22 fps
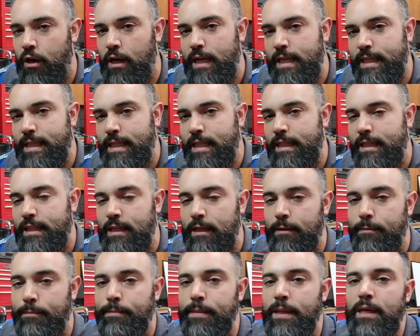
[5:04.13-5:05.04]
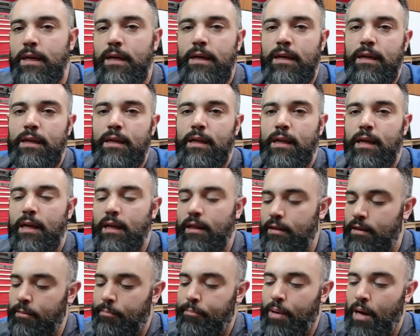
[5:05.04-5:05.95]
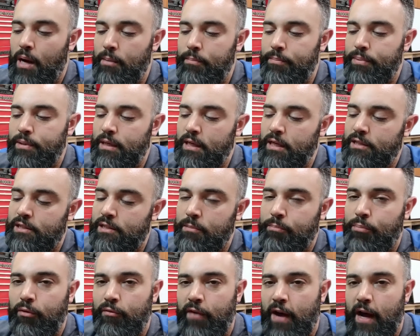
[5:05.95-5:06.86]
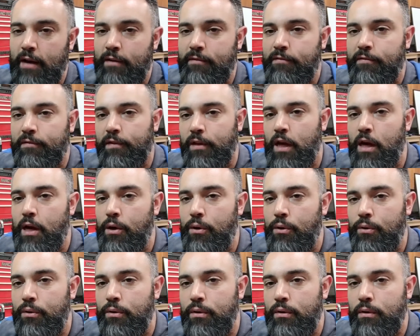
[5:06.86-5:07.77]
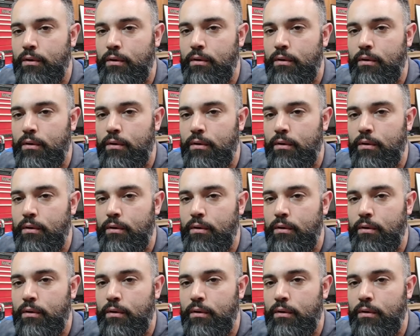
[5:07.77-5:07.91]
on a system, the pump needs to provide flow